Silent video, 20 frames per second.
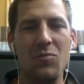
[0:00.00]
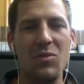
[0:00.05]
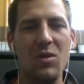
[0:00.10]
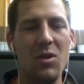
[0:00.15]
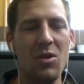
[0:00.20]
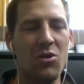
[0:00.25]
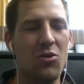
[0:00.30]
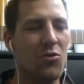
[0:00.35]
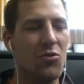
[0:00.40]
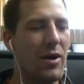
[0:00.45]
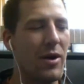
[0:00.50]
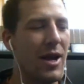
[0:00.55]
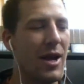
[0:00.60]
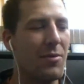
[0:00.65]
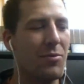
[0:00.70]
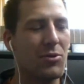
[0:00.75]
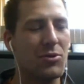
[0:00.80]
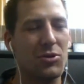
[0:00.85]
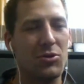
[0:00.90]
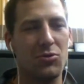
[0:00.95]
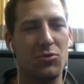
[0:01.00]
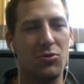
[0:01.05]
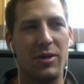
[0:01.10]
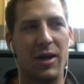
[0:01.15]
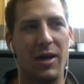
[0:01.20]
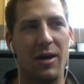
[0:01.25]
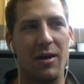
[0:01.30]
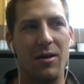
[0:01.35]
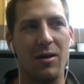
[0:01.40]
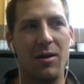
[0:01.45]
you were able to
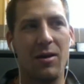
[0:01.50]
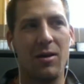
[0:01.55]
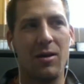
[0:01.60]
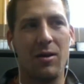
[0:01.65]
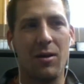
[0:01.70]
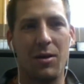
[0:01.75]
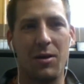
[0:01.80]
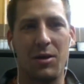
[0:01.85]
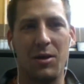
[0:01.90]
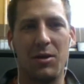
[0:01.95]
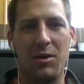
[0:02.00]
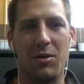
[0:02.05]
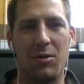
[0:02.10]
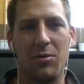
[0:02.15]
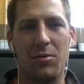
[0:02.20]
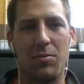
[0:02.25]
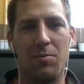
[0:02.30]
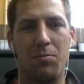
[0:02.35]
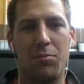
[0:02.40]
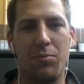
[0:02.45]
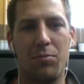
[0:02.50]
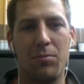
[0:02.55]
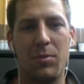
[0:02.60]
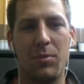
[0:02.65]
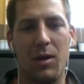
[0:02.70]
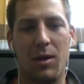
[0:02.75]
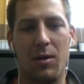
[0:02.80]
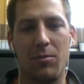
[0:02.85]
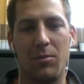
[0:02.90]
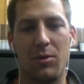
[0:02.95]
get a year
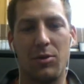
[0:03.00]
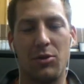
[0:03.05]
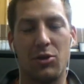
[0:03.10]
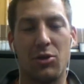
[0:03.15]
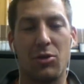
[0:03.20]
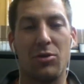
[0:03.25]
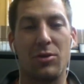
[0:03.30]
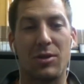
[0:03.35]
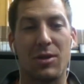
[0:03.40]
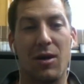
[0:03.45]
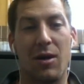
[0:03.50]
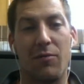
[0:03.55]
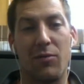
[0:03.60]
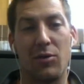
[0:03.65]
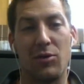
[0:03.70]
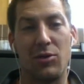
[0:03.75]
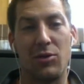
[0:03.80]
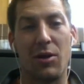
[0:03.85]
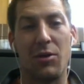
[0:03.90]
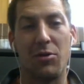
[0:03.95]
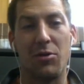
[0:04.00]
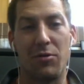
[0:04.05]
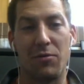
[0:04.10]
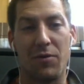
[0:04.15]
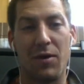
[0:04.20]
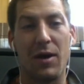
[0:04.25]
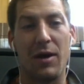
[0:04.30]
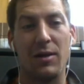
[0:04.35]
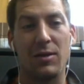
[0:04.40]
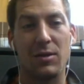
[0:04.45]
insurance coverage on your
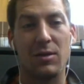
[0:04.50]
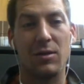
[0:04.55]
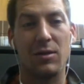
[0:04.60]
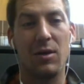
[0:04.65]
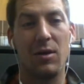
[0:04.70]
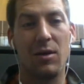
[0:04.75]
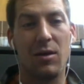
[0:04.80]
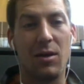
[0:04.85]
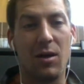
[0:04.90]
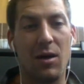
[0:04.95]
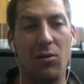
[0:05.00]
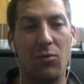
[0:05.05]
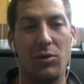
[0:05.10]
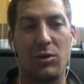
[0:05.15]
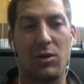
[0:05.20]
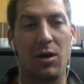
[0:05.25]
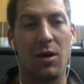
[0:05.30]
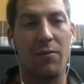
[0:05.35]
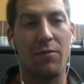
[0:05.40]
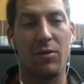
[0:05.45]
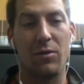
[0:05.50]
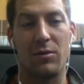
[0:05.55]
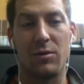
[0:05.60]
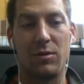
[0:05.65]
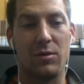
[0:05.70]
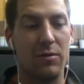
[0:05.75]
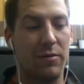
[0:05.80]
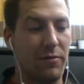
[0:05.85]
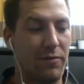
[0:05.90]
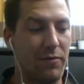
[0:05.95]
device, which
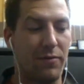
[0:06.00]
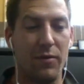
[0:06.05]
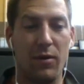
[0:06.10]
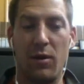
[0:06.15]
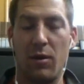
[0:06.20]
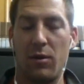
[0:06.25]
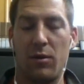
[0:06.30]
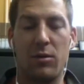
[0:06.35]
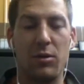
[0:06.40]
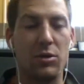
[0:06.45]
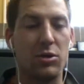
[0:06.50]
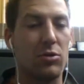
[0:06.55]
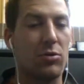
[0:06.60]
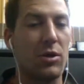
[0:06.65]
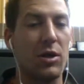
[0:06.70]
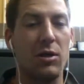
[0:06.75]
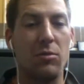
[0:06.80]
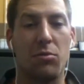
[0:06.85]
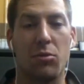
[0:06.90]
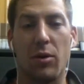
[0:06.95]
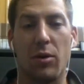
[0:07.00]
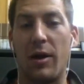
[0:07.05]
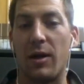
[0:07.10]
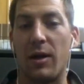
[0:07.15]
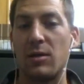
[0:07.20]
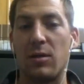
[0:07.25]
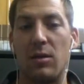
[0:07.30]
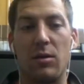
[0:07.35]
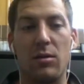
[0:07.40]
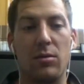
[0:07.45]
covers if the screen
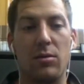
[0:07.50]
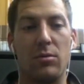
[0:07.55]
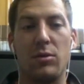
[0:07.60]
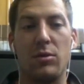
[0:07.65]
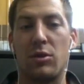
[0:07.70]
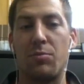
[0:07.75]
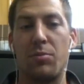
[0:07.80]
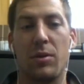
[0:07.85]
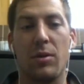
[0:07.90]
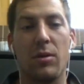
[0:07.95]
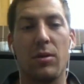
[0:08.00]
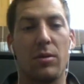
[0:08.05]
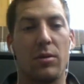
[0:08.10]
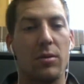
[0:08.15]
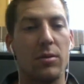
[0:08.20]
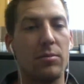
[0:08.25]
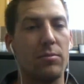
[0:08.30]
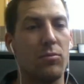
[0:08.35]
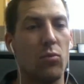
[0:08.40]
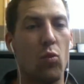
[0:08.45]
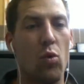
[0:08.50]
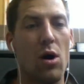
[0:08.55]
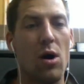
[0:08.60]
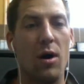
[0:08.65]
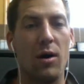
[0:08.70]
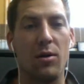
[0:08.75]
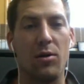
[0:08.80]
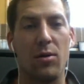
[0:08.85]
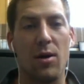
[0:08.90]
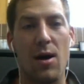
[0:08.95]
breaks, if you spill
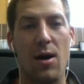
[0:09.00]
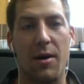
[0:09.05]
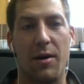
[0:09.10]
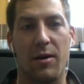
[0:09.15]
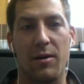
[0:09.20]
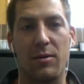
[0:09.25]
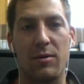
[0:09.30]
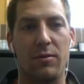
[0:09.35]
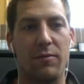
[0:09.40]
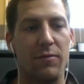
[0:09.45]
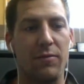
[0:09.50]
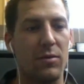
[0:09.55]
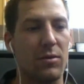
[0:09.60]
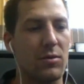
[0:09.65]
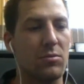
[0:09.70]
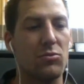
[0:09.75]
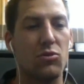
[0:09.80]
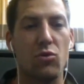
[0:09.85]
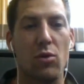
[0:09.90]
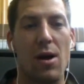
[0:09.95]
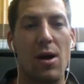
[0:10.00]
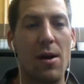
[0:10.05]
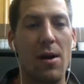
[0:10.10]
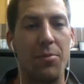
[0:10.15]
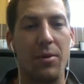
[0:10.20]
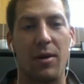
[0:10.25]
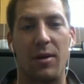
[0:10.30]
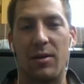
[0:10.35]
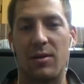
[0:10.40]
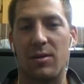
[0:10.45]
water on it, if you
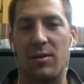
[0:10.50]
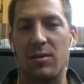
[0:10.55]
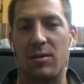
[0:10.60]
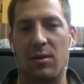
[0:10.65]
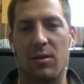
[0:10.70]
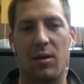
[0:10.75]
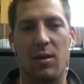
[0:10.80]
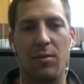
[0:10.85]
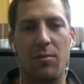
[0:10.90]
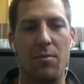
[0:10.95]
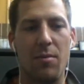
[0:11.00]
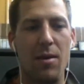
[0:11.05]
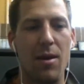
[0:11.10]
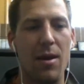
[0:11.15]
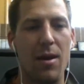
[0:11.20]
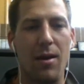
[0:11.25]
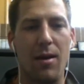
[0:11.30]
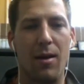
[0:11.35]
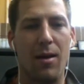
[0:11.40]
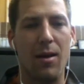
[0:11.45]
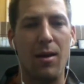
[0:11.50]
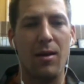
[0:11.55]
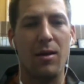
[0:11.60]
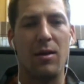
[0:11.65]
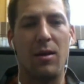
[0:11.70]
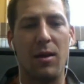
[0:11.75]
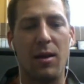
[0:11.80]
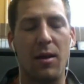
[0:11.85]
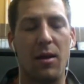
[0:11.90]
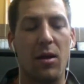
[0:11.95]
drop it.
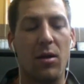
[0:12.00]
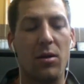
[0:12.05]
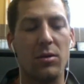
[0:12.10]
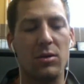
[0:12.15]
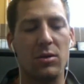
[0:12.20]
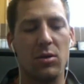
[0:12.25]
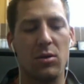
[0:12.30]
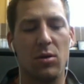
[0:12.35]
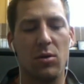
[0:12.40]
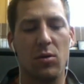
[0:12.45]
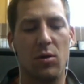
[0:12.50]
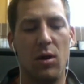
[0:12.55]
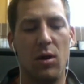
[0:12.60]
And also,